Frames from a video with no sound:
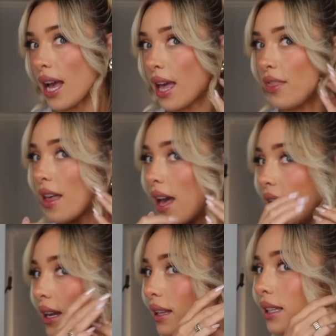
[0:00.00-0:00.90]
And
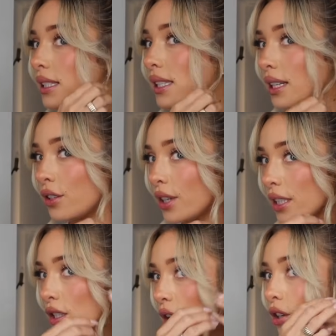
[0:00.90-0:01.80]
then these
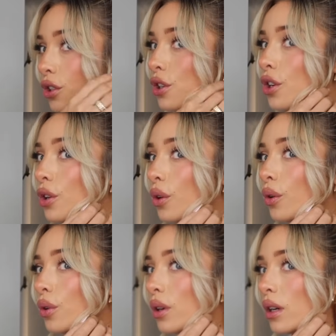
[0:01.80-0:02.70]
earrings are
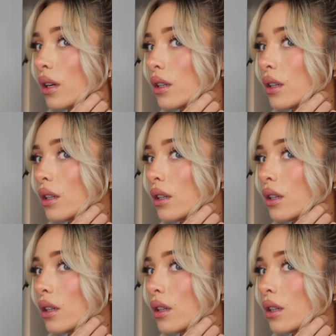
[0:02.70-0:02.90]
new.